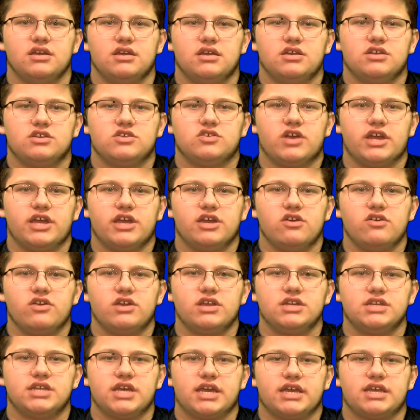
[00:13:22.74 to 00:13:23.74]
Durango
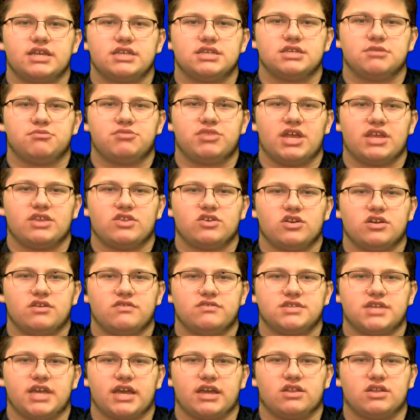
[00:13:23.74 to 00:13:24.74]
contains a plethora of
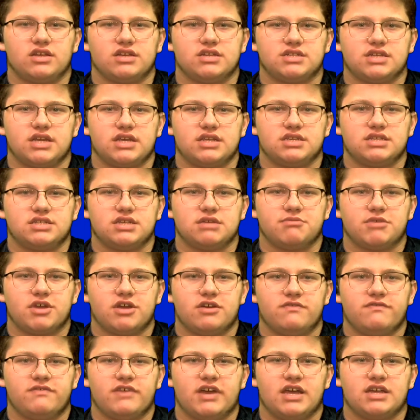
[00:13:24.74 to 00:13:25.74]
cyclists, and some go
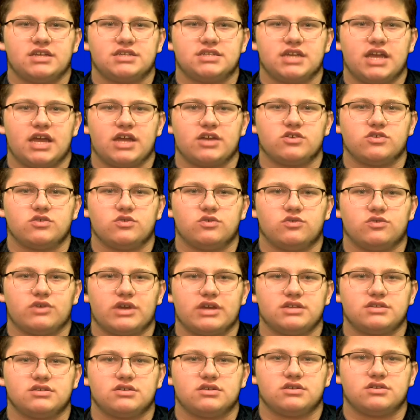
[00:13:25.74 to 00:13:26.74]
fast, actual
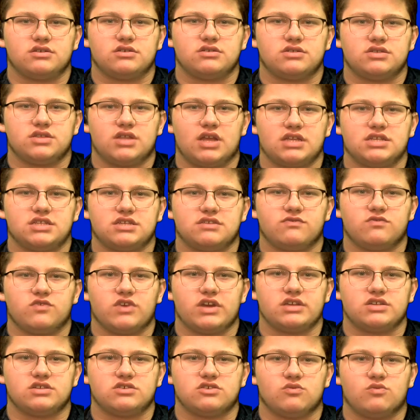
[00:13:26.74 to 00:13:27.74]
racers, lots of
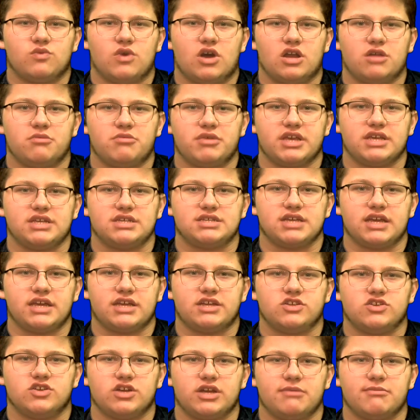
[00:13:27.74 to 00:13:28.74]
racer wannabes,
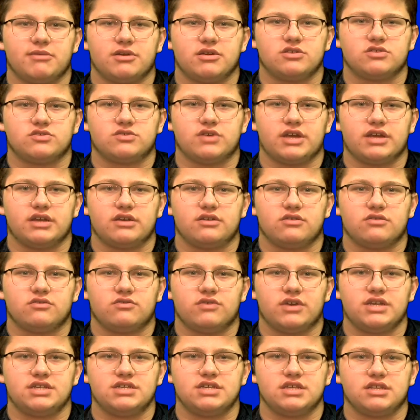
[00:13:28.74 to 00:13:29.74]
and dreamers
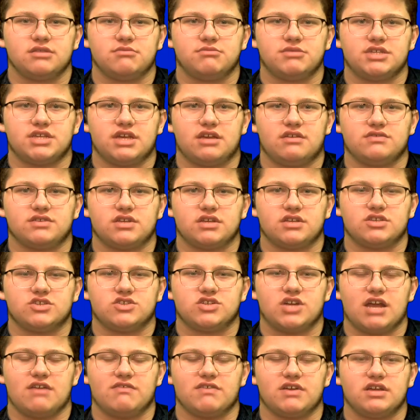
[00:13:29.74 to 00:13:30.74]
racing themselves on
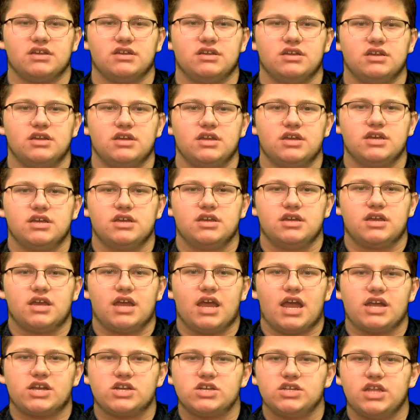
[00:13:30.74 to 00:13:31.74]
Strava.
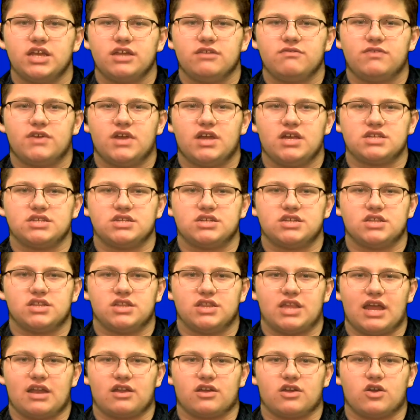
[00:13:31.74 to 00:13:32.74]
Action Line falls into the
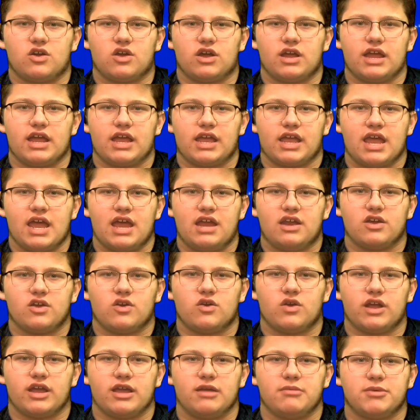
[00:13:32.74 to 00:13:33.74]
latter
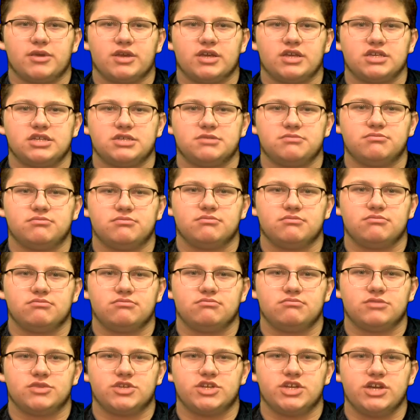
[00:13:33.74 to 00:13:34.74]
category, but has
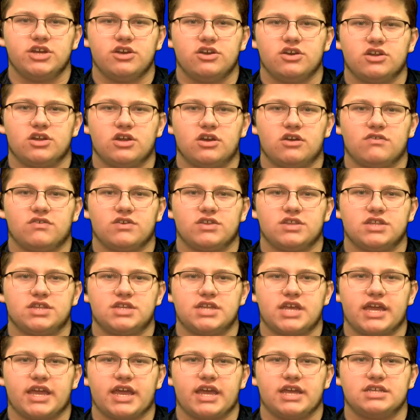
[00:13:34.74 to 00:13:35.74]
matured over the
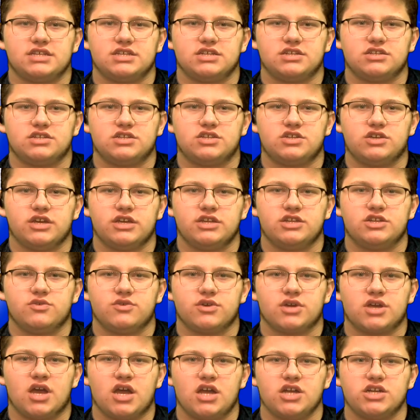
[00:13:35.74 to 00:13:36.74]
decades into a
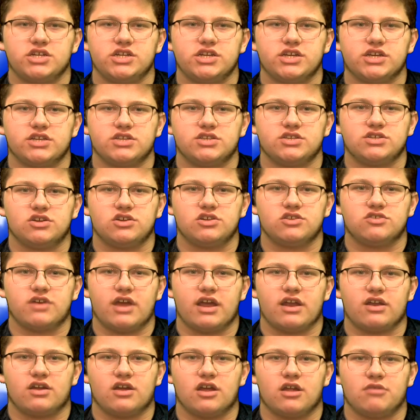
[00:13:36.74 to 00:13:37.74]
caution-concerned
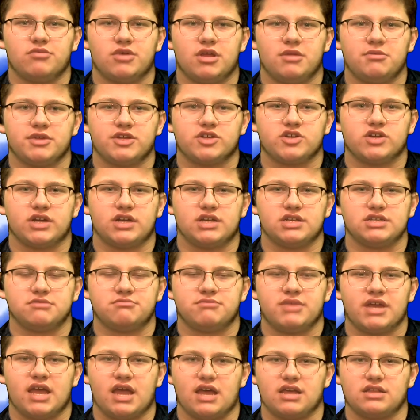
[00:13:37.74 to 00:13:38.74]
rider on public trails and
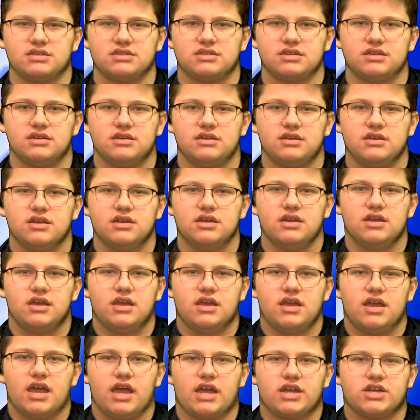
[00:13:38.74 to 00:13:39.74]
paths.
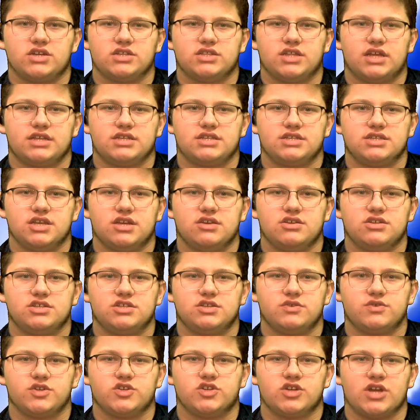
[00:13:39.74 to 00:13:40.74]
Action Line slows
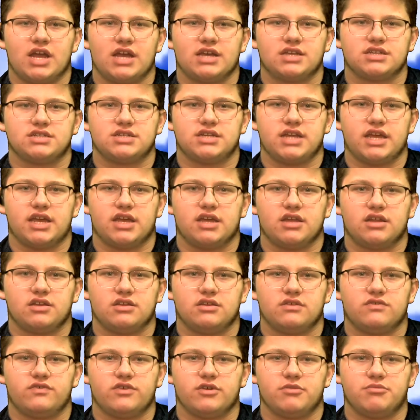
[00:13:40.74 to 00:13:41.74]
to a track stand
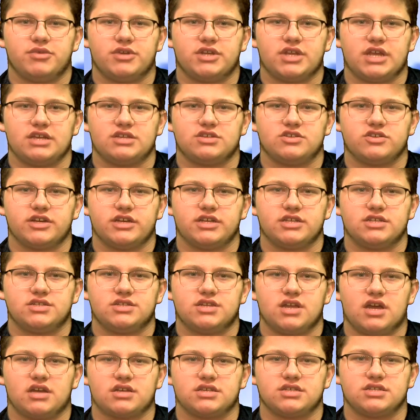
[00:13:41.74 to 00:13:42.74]
for pedestrians,
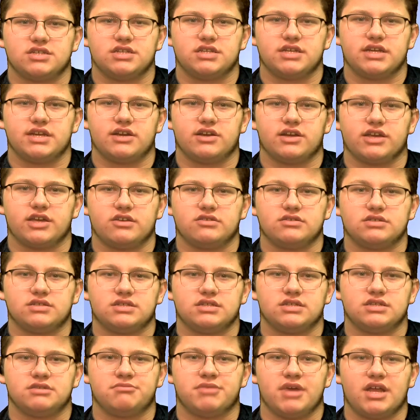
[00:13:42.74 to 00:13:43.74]
dogs, and deer,
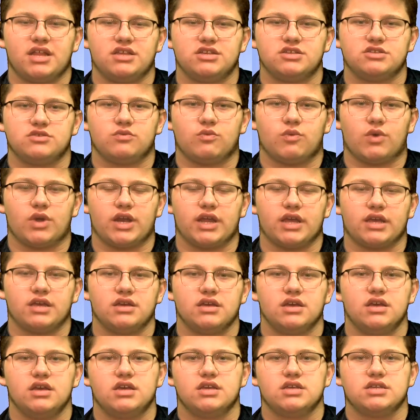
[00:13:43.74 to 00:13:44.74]
uses a bell as a warning,
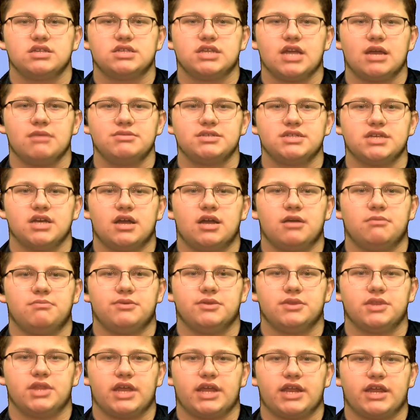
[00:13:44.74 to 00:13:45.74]
stops to help
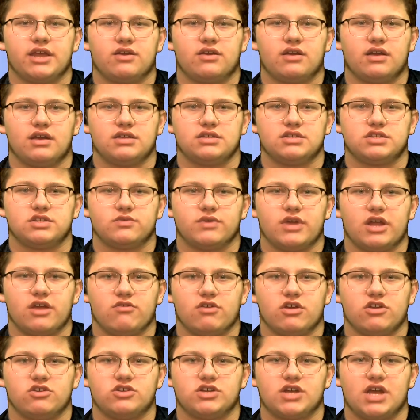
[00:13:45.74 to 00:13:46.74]
old lady cross the
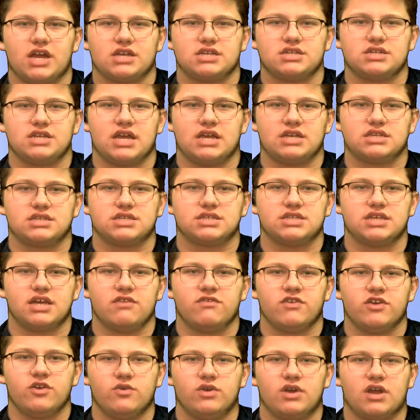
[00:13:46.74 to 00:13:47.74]
railroad tracks, and asks
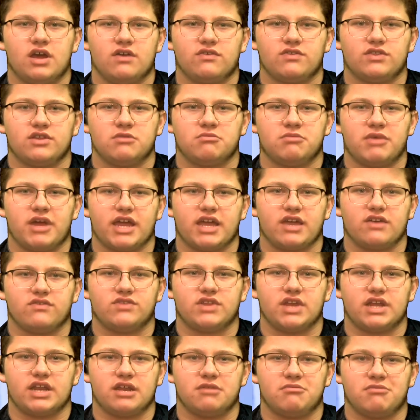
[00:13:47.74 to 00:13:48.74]
everyone off their bike if
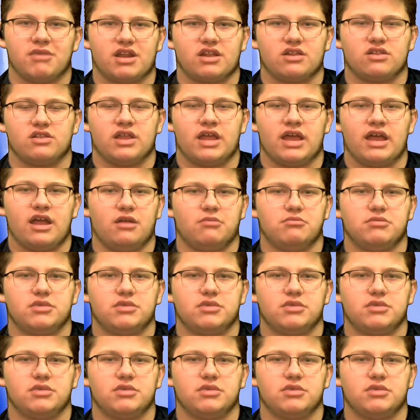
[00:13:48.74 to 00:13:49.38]
they need medical help.